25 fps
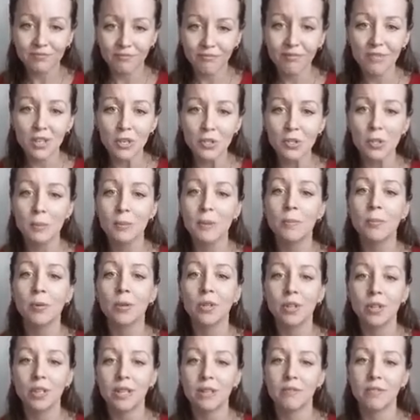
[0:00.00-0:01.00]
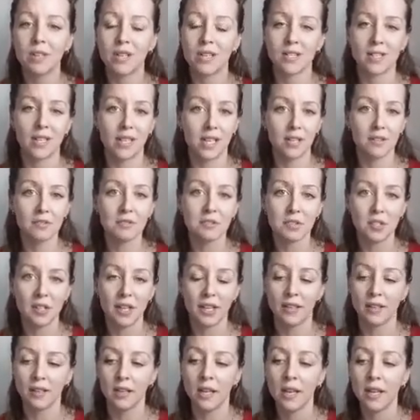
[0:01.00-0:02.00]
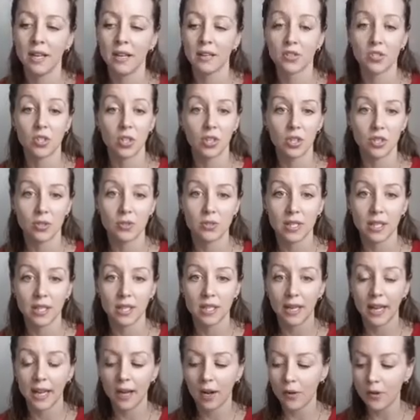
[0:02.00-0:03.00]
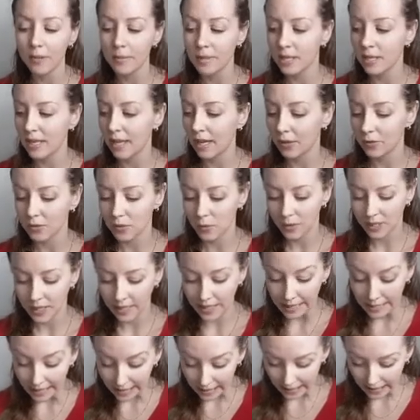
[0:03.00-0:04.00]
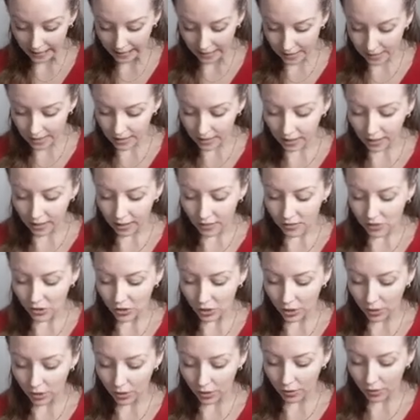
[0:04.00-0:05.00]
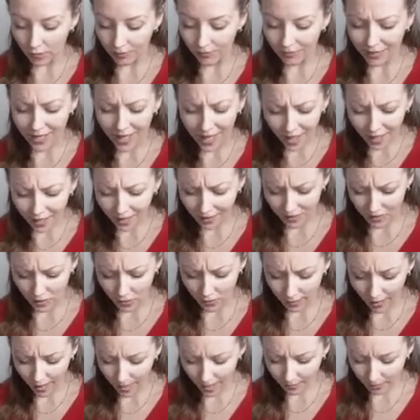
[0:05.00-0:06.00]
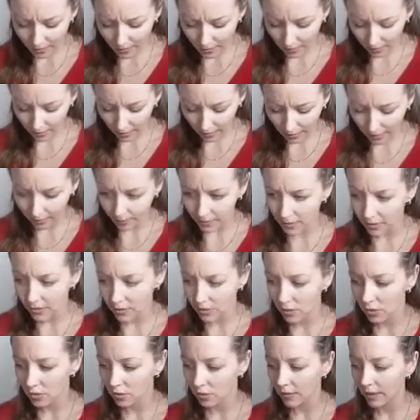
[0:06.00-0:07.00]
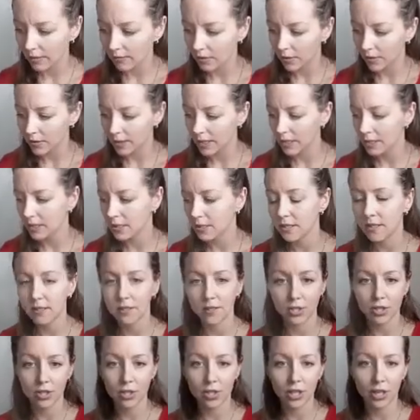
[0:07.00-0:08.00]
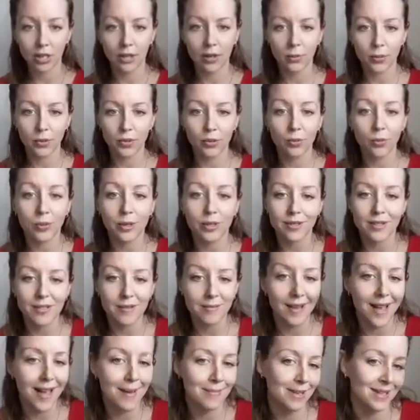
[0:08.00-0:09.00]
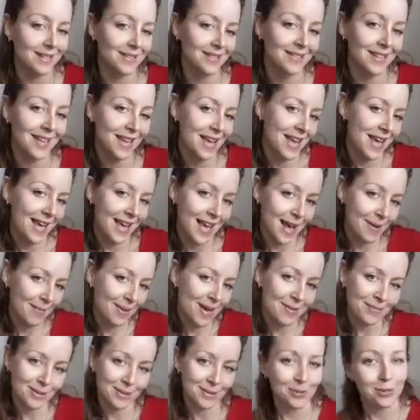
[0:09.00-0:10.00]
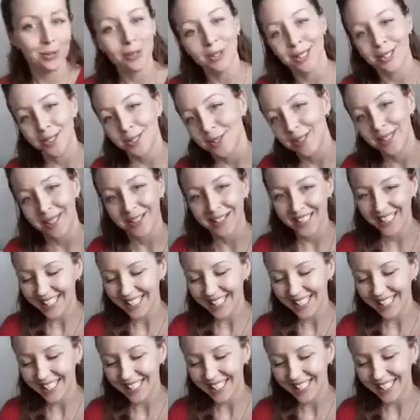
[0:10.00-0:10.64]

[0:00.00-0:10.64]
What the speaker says: so people could give it as gifts and start using it now. I mean, now is when the need is. So yeah, so I'm happy to have created this and to share it with the world. So I'm happy. Enjoy it too, Carrie.